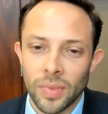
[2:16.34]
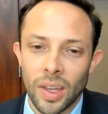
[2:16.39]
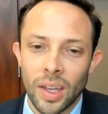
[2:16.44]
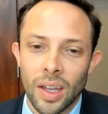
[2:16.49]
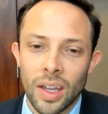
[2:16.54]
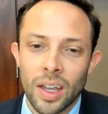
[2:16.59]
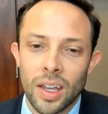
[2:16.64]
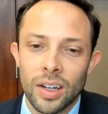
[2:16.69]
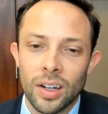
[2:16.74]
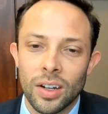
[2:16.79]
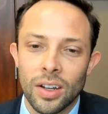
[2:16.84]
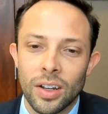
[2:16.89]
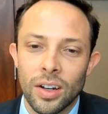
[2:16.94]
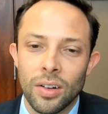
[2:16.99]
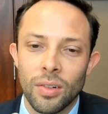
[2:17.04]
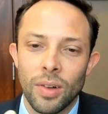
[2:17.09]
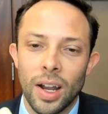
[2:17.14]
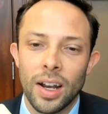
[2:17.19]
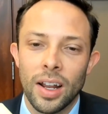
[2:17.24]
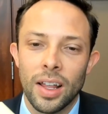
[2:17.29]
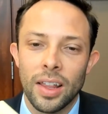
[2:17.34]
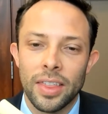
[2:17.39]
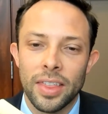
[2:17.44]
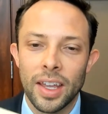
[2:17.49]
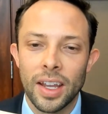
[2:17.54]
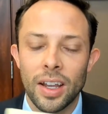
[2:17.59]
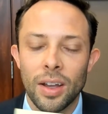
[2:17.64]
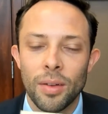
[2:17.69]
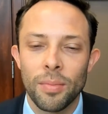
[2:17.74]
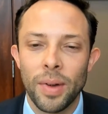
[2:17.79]
you're going to want to
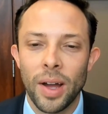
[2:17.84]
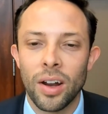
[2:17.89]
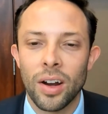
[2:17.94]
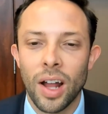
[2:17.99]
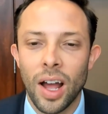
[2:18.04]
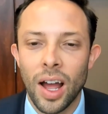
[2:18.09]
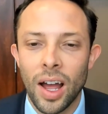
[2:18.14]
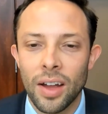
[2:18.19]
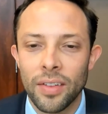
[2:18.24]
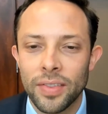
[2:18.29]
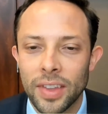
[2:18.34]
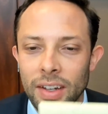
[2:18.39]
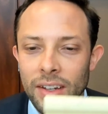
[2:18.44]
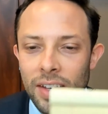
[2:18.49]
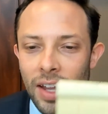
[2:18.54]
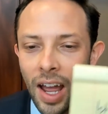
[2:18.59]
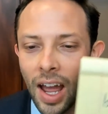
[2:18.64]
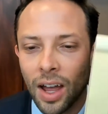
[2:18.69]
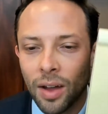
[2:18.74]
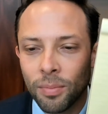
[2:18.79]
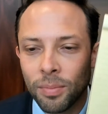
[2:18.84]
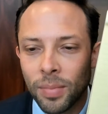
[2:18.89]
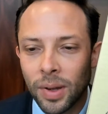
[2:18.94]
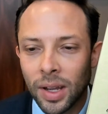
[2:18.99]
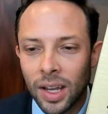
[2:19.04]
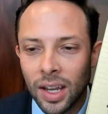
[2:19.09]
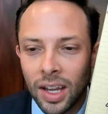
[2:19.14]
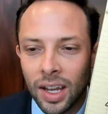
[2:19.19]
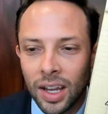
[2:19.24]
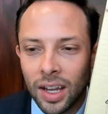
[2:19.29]
think about off the top
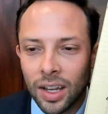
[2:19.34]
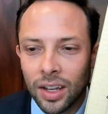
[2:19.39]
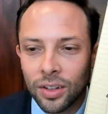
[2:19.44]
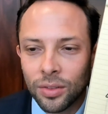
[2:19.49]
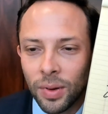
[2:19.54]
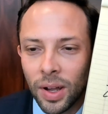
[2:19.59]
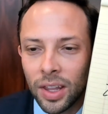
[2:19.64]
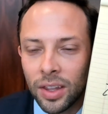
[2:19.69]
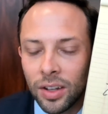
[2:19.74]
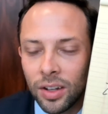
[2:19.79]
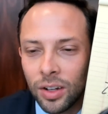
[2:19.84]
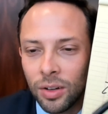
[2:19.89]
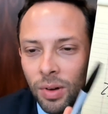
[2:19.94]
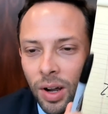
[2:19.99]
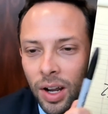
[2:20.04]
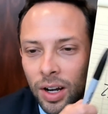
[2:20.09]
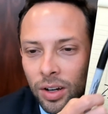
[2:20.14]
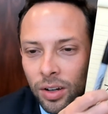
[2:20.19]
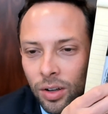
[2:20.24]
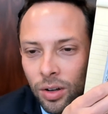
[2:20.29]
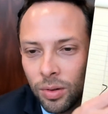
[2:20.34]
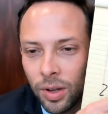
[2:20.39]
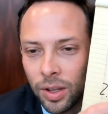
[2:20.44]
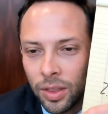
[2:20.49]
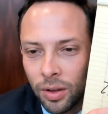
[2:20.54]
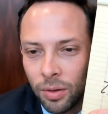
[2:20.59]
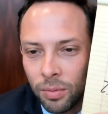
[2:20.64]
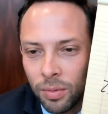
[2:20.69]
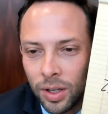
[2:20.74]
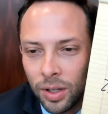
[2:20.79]
is whether you want to go with a
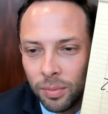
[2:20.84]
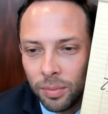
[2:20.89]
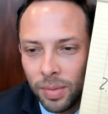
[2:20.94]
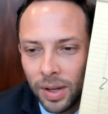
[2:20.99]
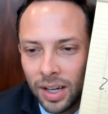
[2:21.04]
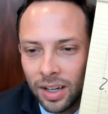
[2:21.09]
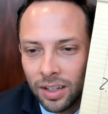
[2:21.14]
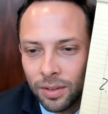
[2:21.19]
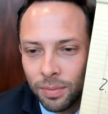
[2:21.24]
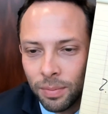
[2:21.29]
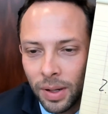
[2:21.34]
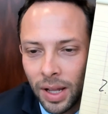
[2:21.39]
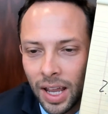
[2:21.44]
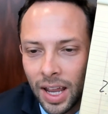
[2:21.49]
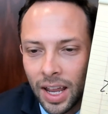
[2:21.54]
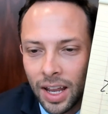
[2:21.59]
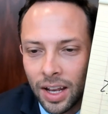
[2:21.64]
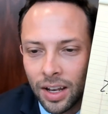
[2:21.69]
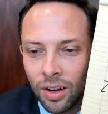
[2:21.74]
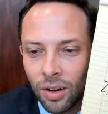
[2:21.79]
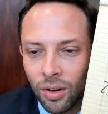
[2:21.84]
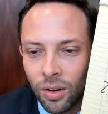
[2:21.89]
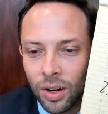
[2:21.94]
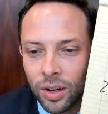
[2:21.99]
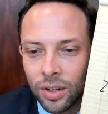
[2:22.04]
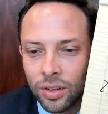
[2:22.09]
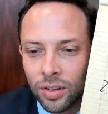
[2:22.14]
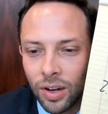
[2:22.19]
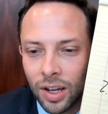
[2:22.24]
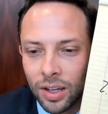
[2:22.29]
will-based plan or a
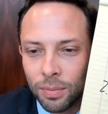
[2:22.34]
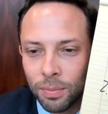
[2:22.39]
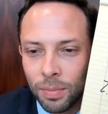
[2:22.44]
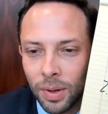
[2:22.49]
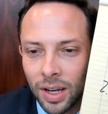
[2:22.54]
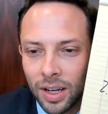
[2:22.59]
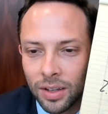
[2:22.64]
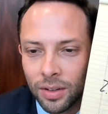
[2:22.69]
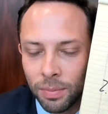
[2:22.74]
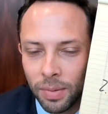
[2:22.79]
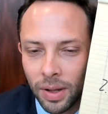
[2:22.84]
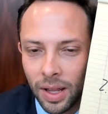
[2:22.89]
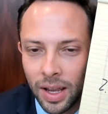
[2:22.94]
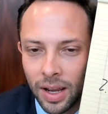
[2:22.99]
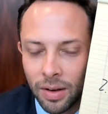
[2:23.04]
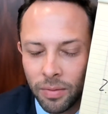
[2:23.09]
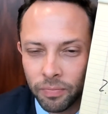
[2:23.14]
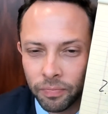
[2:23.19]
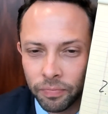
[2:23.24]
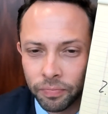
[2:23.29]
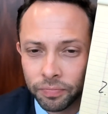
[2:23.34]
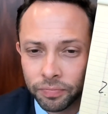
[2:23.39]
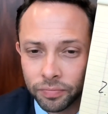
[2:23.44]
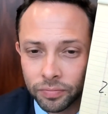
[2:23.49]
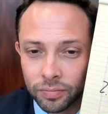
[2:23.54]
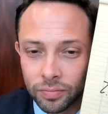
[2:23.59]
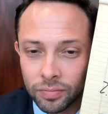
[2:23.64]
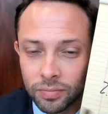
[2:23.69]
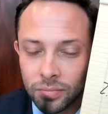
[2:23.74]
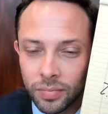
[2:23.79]
trust-based plan.
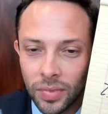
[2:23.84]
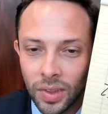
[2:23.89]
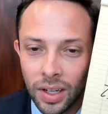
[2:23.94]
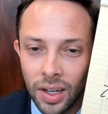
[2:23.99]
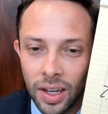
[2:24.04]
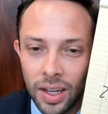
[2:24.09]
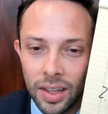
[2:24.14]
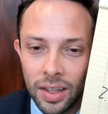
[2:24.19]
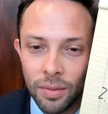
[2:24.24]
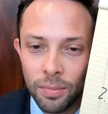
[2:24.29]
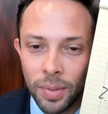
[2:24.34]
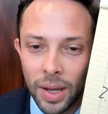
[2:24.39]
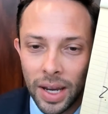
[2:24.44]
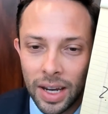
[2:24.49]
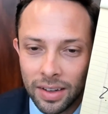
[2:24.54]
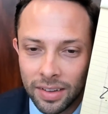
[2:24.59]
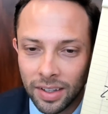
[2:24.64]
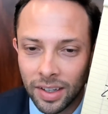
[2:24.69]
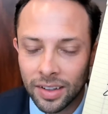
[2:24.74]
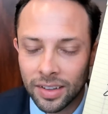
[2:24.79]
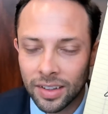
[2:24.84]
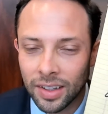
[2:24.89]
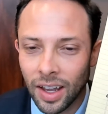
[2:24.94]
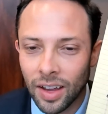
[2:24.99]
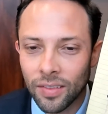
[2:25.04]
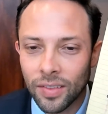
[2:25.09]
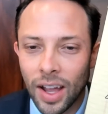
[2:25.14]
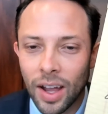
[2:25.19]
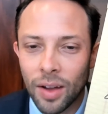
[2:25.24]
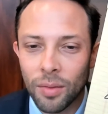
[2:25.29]
In the basics, I've
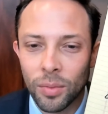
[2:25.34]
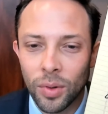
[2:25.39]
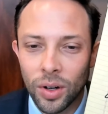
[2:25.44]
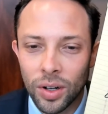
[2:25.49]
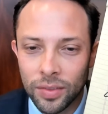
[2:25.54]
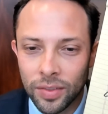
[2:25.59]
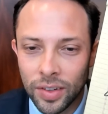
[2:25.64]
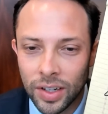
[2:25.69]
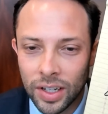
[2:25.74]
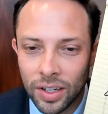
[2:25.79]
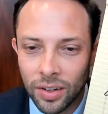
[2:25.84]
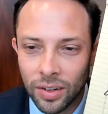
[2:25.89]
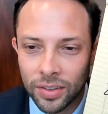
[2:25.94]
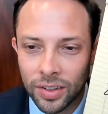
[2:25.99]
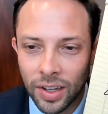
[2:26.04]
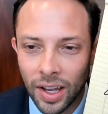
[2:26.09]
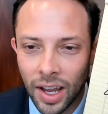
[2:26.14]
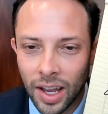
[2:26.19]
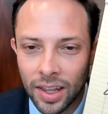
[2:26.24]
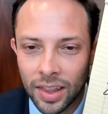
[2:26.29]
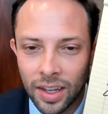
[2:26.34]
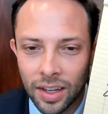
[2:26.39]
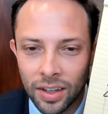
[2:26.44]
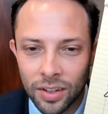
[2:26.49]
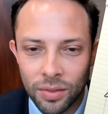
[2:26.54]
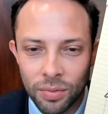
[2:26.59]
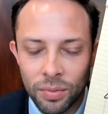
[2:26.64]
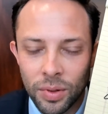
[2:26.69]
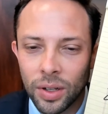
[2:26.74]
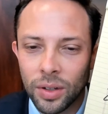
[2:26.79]
got more videos on this,
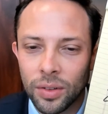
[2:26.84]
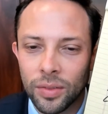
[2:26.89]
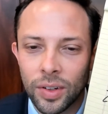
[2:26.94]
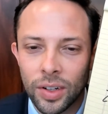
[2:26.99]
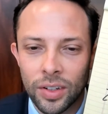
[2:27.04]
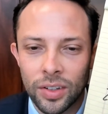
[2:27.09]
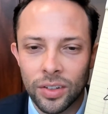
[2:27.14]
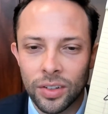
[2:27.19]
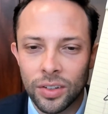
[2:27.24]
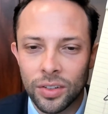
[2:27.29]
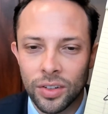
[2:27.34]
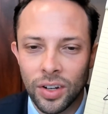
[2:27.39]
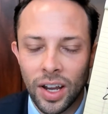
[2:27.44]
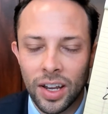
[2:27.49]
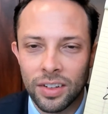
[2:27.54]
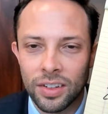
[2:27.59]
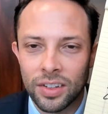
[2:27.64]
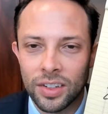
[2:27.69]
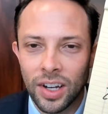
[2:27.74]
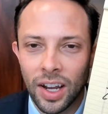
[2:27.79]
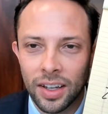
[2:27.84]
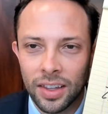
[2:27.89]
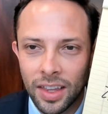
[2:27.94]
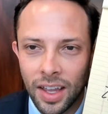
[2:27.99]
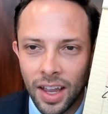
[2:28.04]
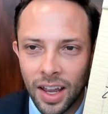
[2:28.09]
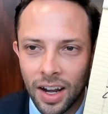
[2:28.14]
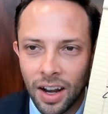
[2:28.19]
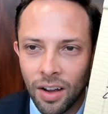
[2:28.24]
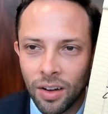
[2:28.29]
will versus trust, check
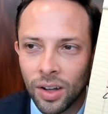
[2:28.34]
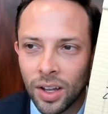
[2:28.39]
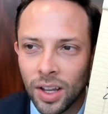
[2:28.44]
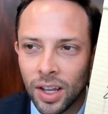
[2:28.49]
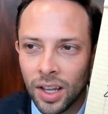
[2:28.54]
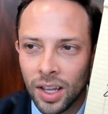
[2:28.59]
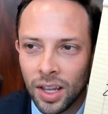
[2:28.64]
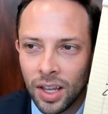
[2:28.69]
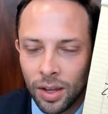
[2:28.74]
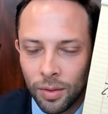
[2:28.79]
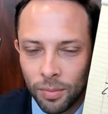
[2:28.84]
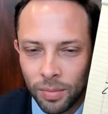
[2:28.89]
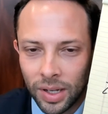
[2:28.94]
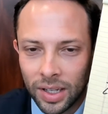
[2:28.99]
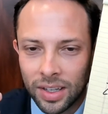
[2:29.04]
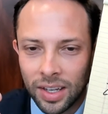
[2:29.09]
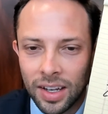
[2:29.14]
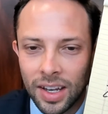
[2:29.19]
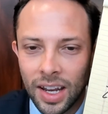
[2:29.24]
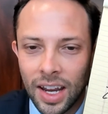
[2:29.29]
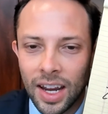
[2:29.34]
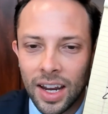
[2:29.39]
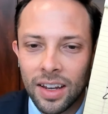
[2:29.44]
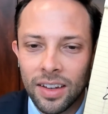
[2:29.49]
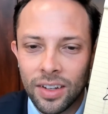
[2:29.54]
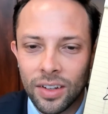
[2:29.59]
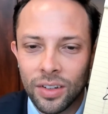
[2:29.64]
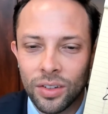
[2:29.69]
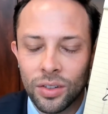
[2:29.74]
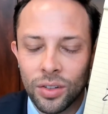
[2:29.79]
that out. But today's
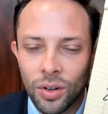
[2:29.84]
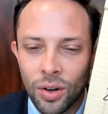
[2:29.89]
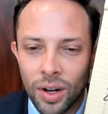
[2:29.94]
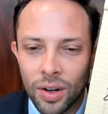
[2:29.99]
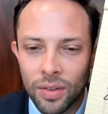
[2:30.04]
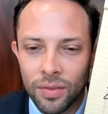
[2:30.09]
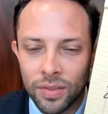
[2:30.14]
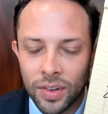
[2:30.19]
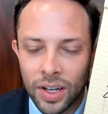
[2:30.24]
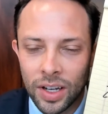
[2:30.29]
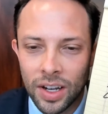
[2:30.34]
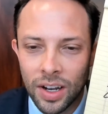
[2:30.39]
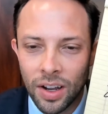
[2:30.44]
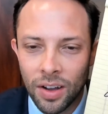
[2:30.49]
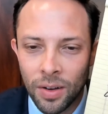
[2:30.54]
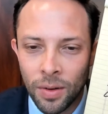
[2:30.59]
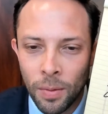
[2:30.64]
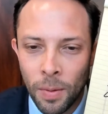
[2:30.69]
a shorter video,